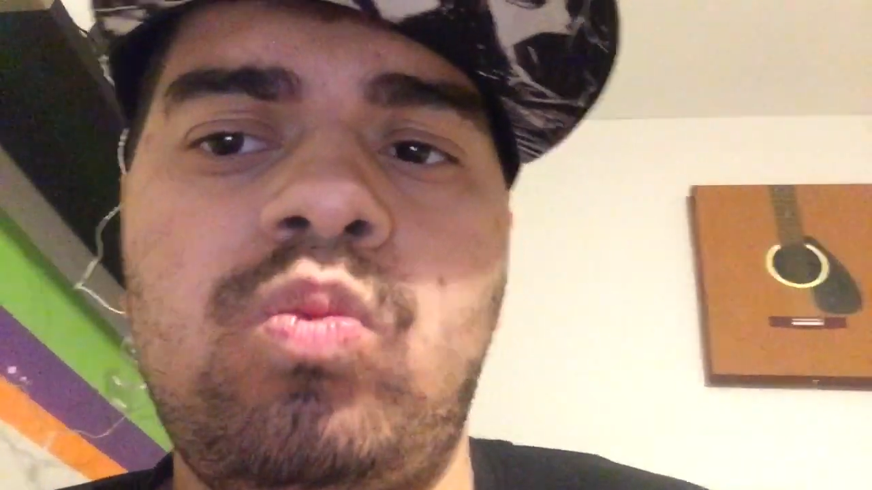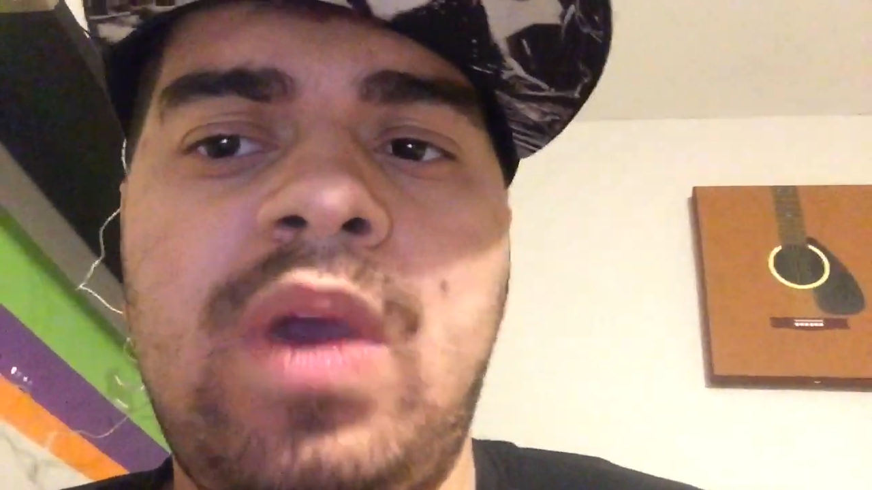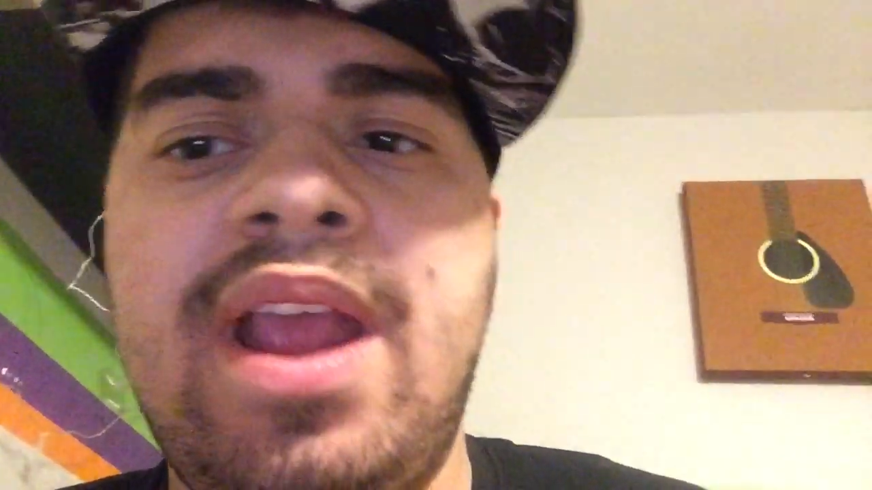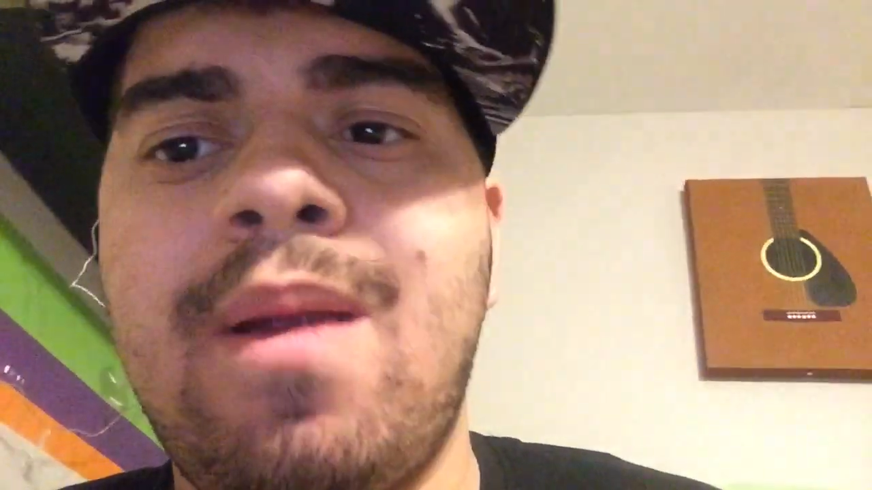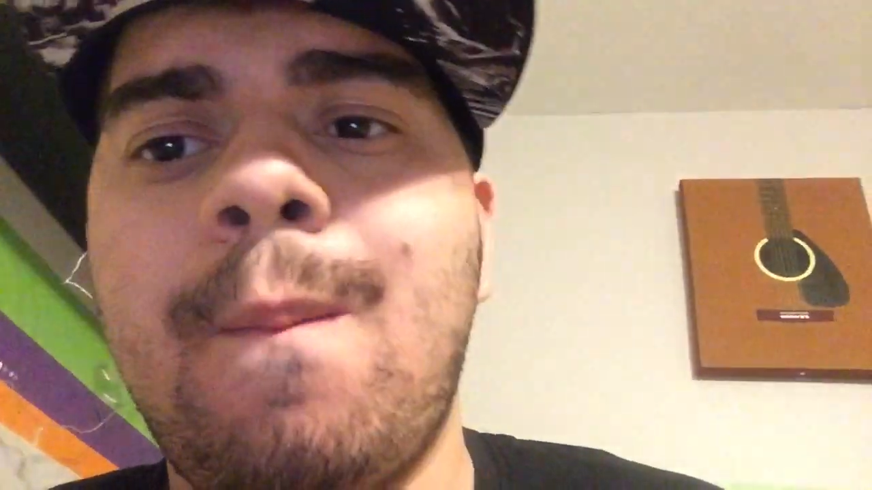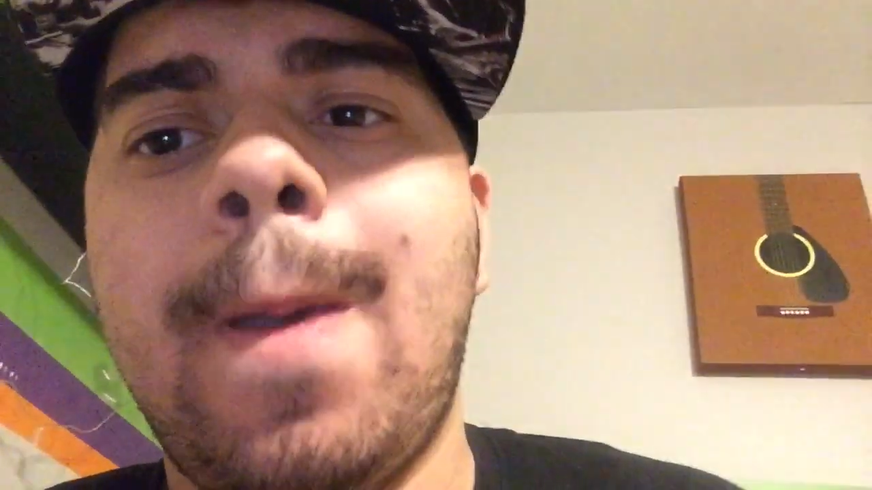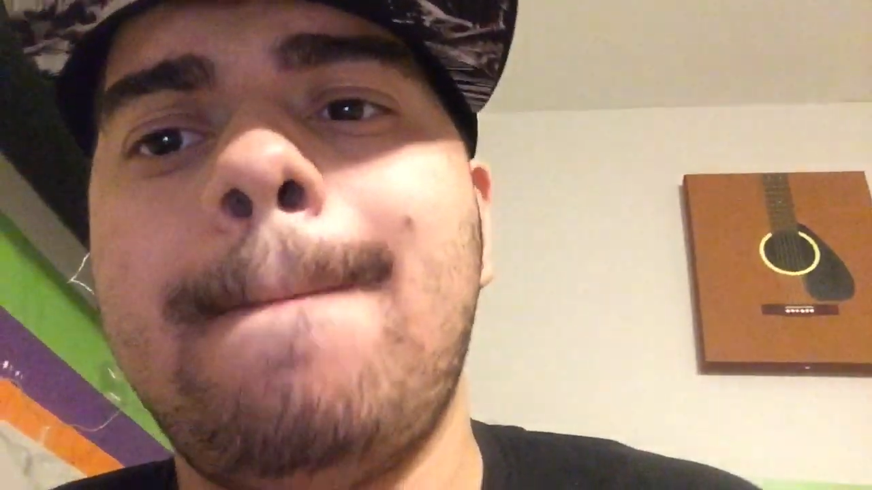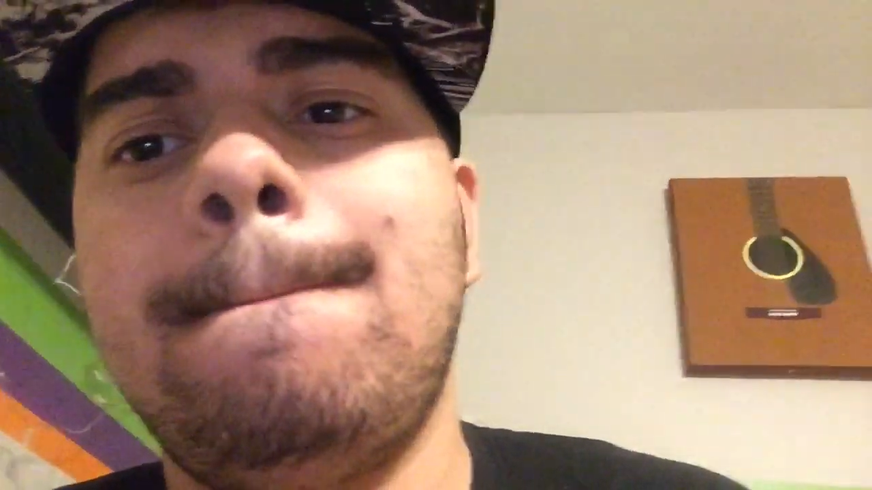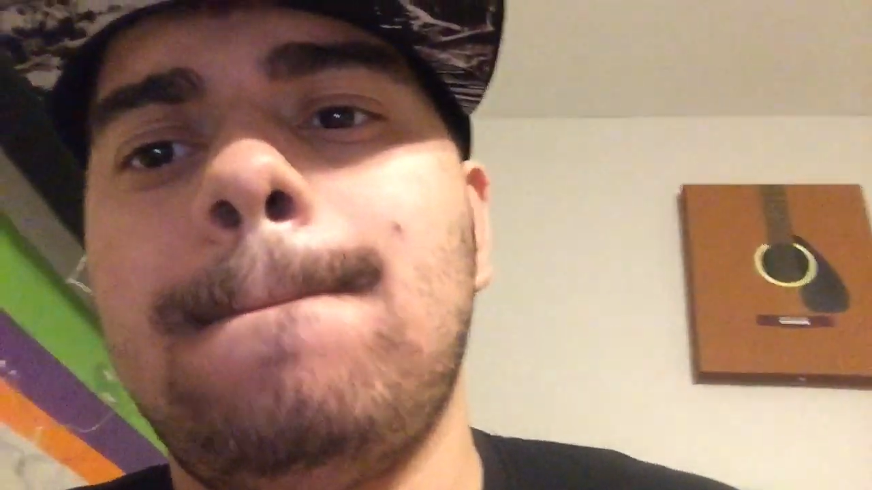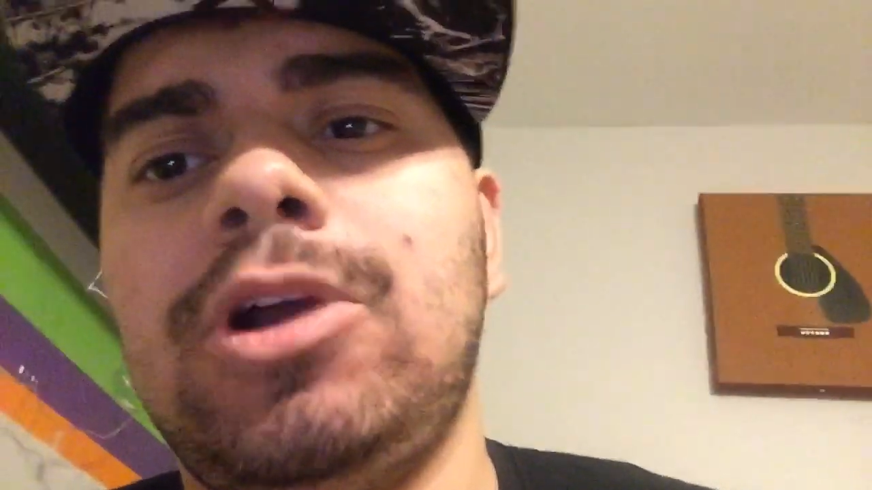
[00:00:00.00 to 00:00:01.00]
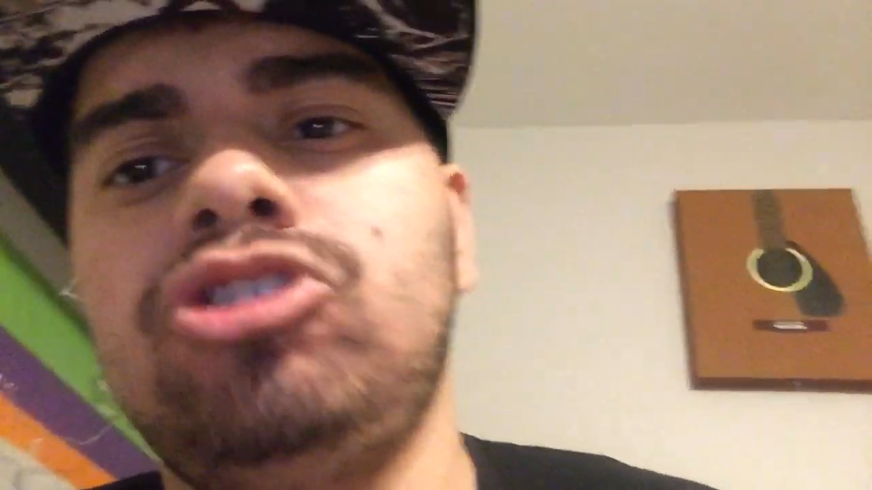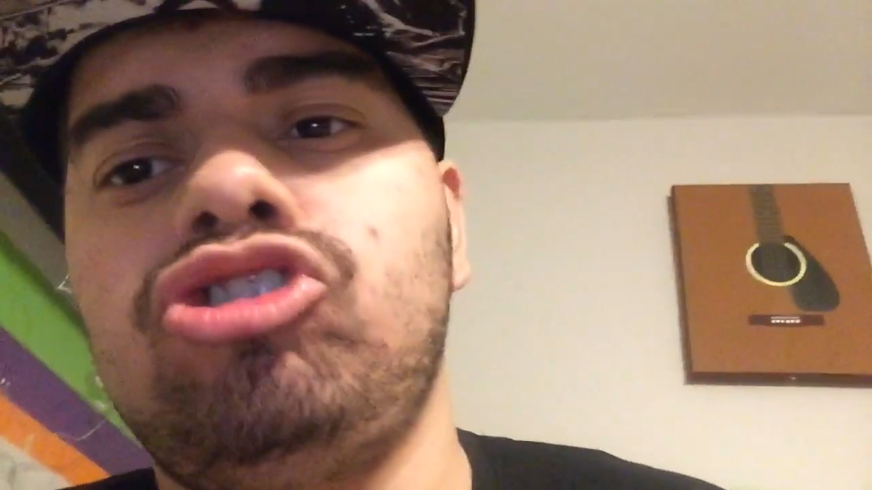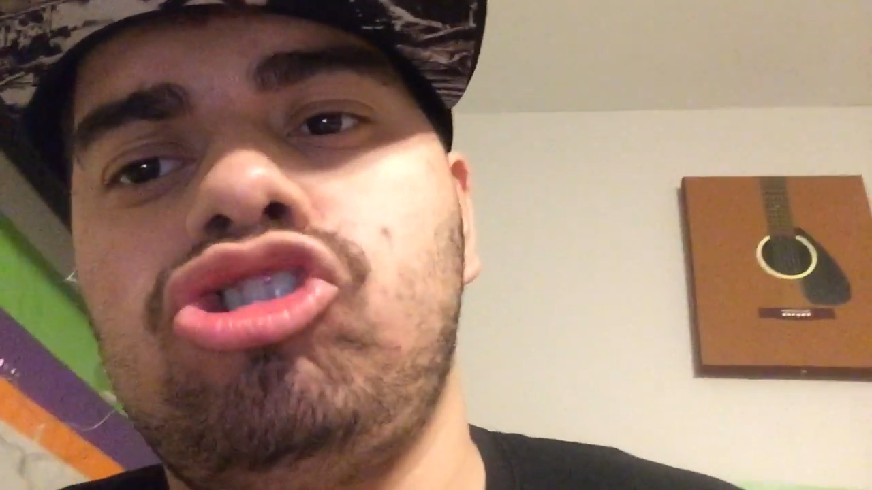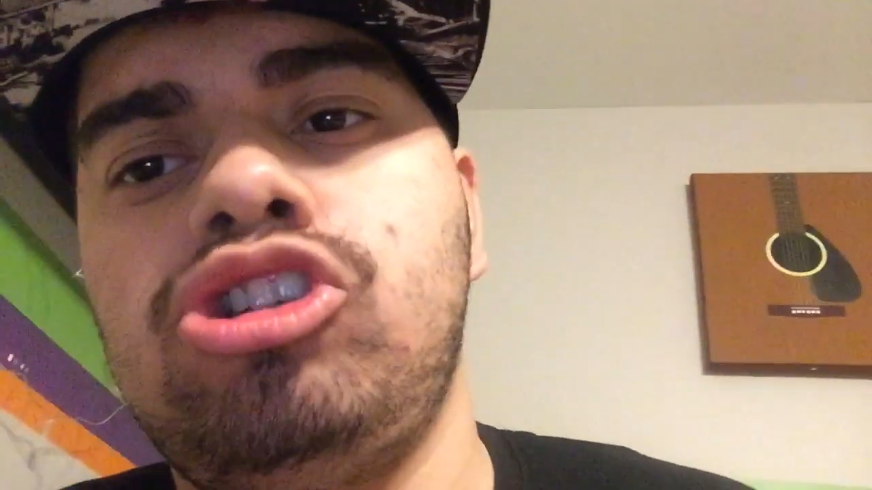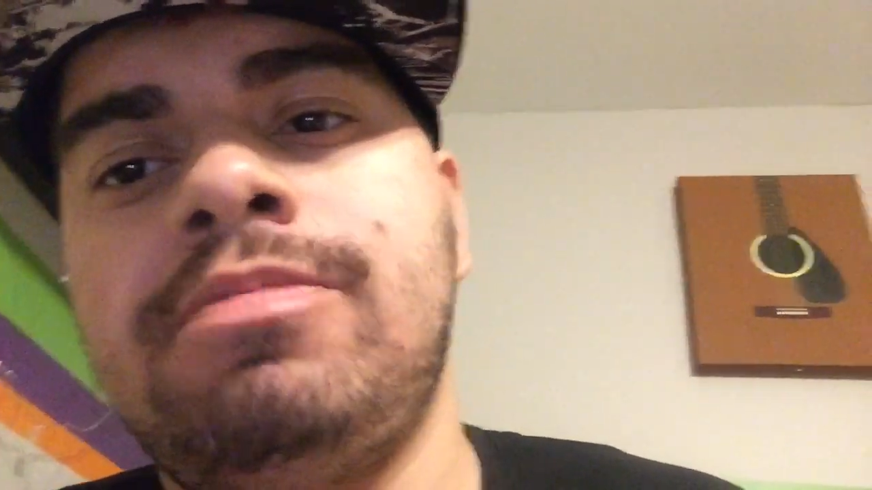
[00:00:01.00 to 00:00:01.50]
wear my
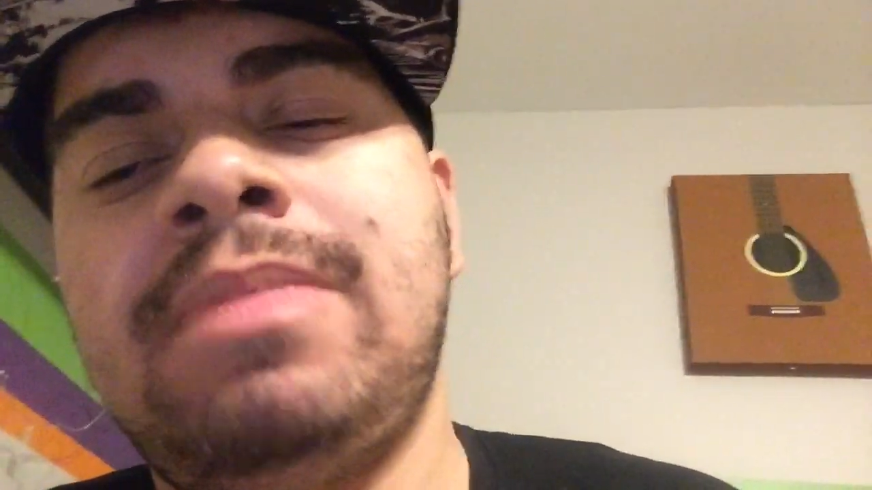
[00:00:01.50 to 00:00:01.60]
merch,